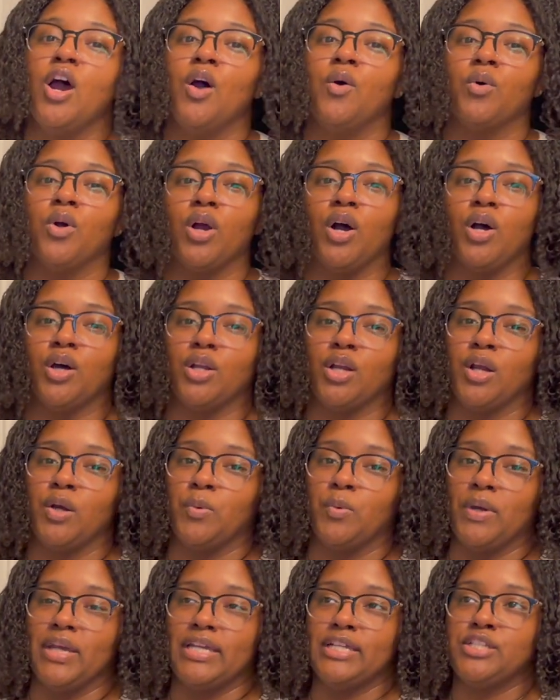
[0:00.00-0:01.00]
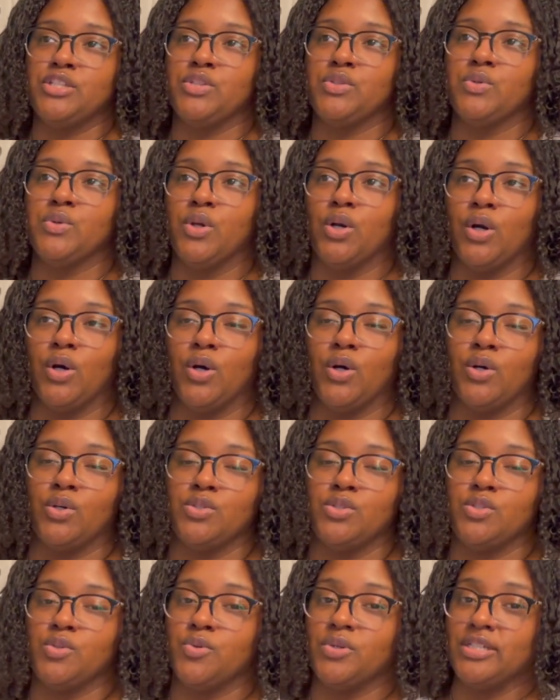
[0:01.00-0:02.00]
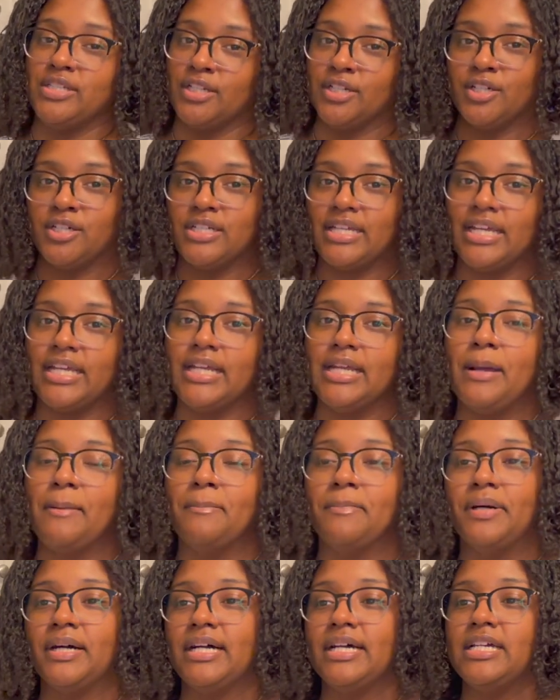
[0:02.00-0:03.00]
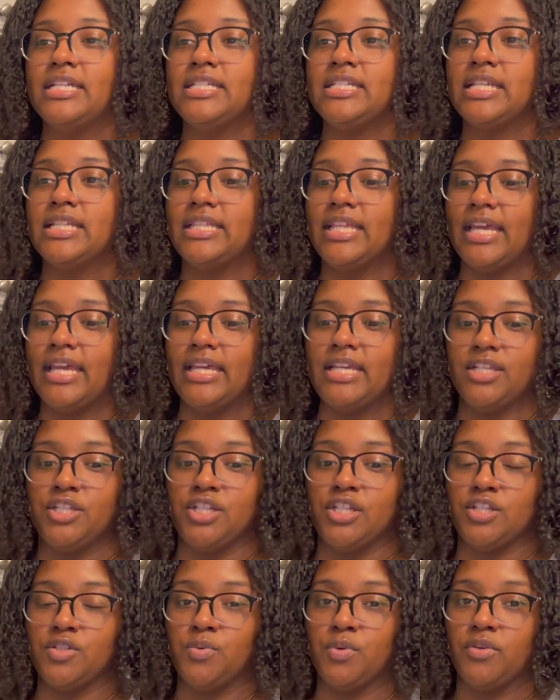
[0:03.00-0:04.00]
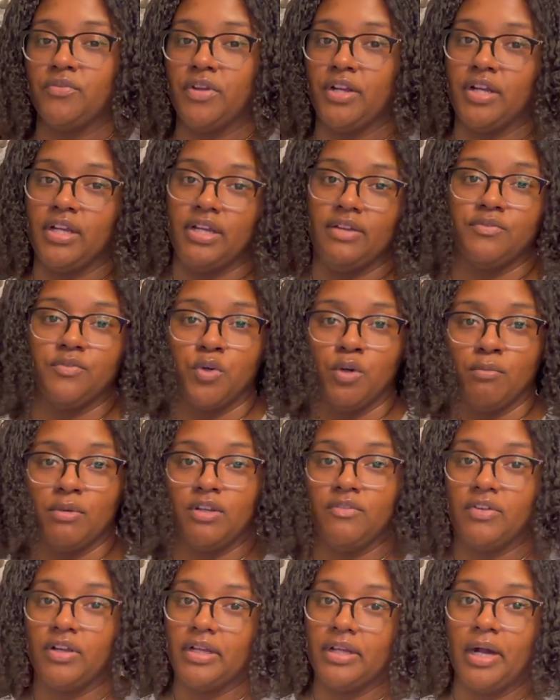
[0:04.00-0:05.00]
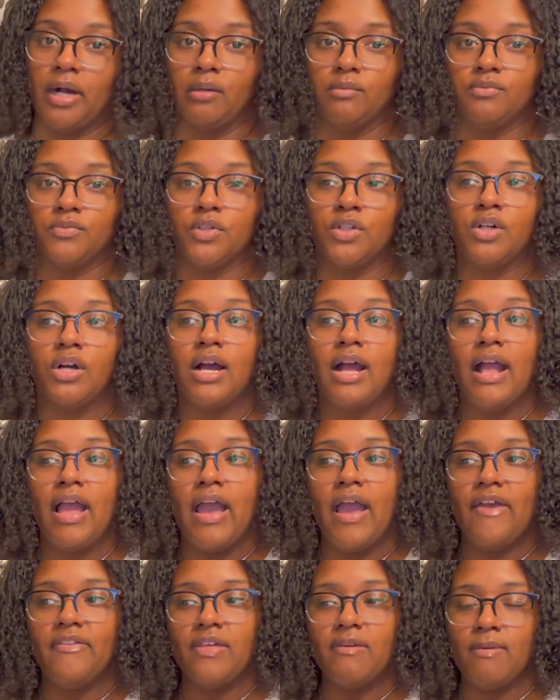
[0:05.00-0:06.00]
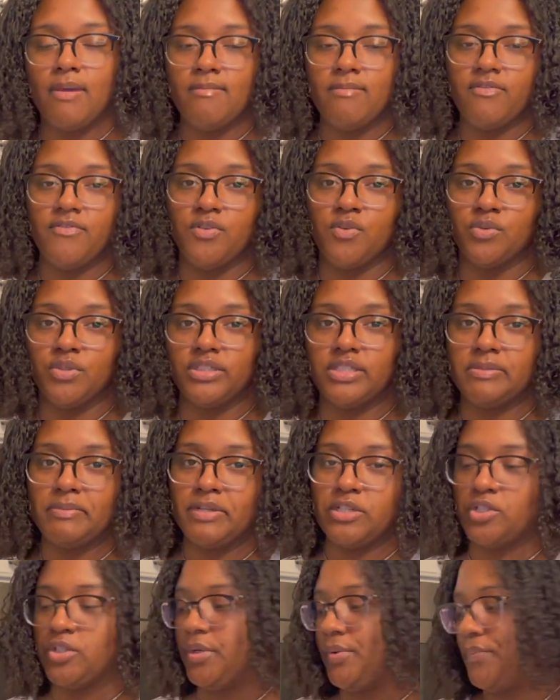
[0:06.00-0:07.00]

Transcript: were on our way to go to a dinner date, but they just were very informative, very helpful, and they made me feel really special.